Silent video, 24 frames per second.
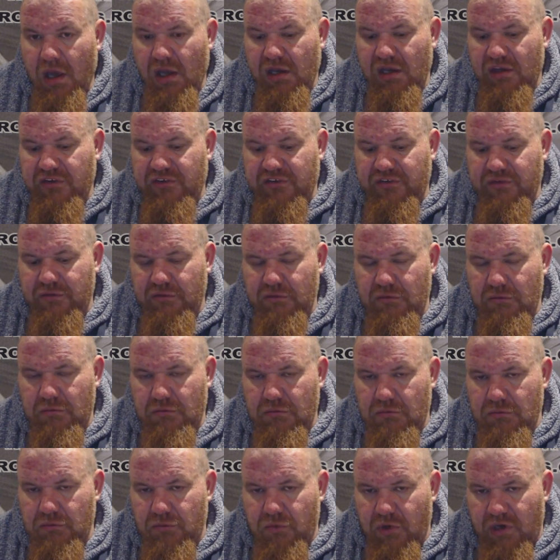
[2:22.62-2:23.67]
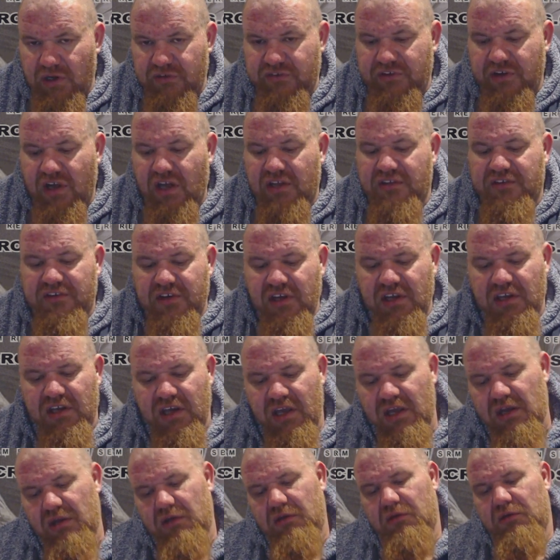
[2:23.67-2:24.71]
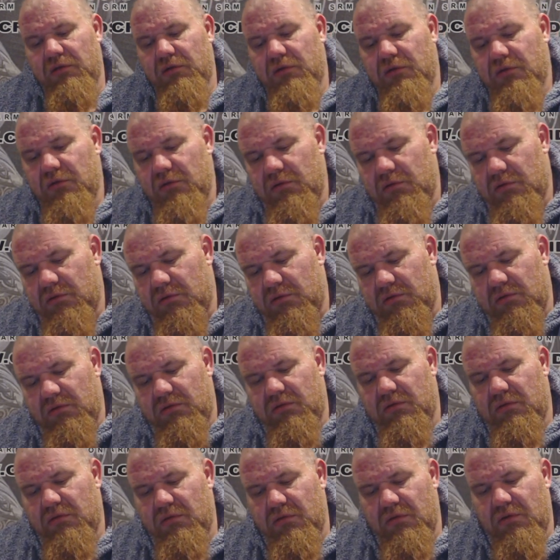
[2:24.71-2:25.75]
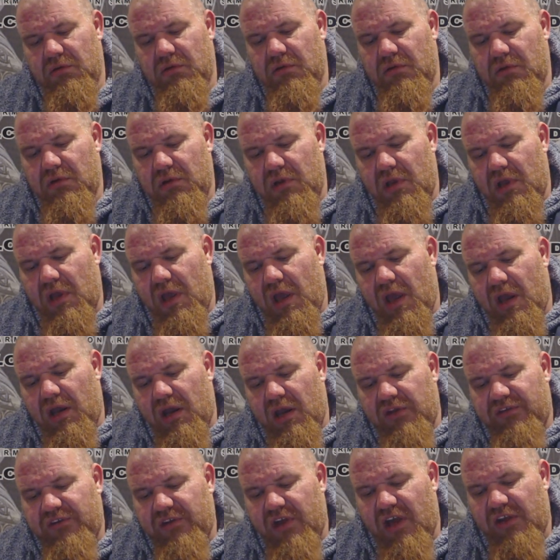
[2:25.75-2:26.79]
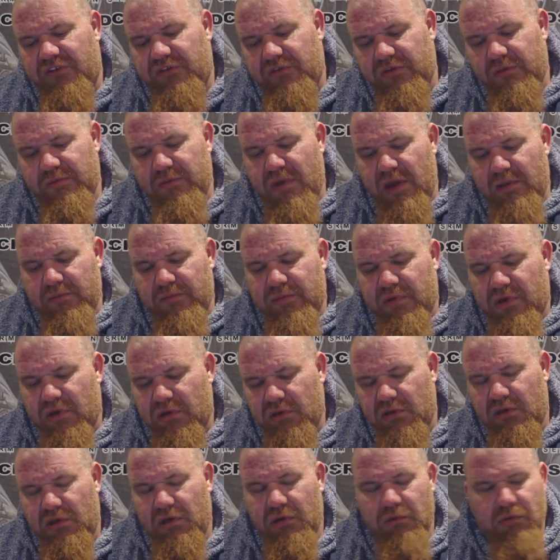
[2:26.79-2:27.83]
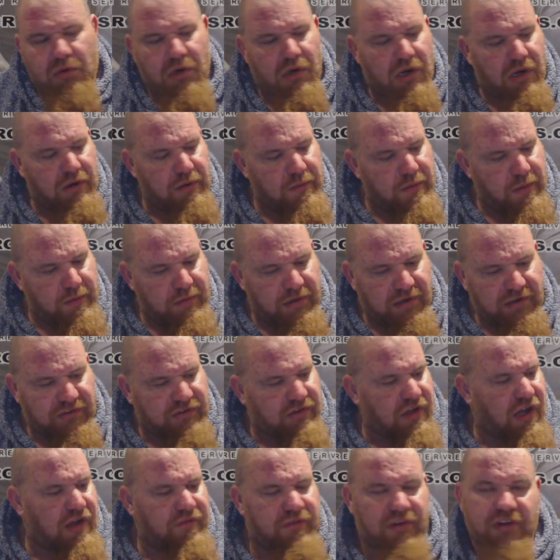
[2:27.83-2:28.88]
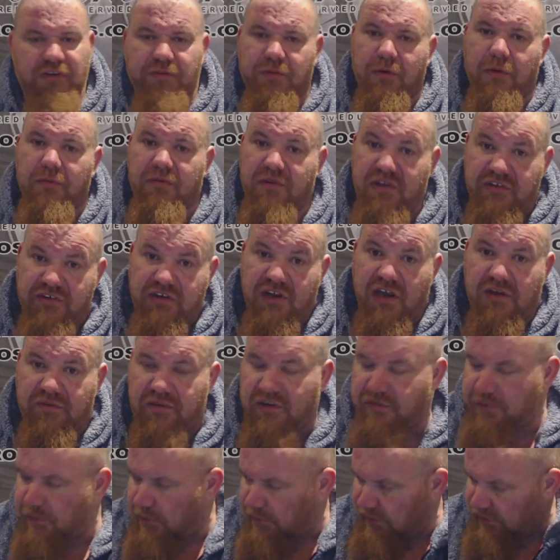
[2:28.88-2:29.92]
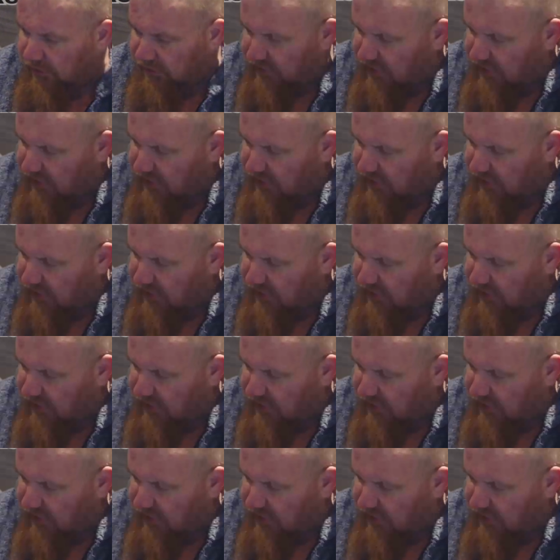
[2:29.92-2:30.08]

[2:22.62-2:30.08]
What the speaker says: And it's when I started digging, and I started to remember, you know what, I remember this guy having this problem, this guy having this problem.